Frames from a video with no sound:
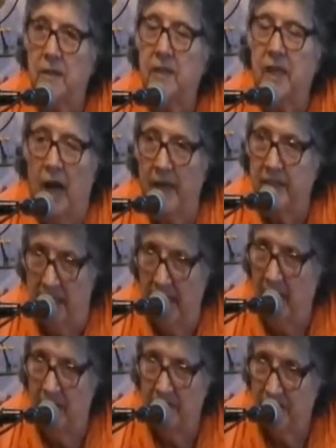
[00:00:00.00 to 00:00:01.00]
God
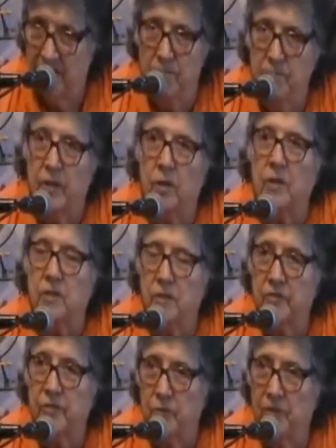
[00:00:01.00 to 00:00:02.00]
gave some
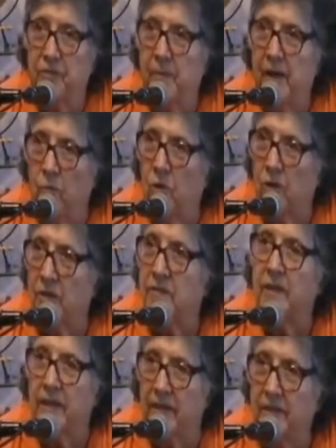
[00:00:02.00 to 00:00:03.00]
miracles with my work
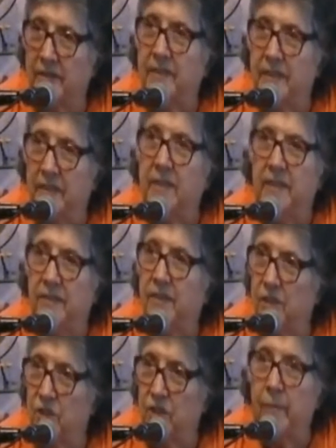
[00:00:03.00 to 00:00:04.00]
there, the
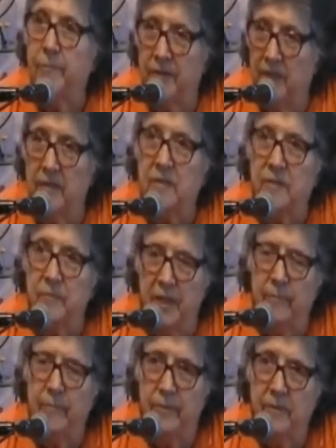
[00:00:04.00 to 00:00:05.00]
Japanese
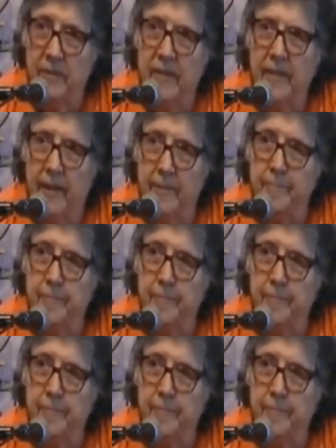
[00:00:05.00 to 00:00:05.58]
people. Yeah.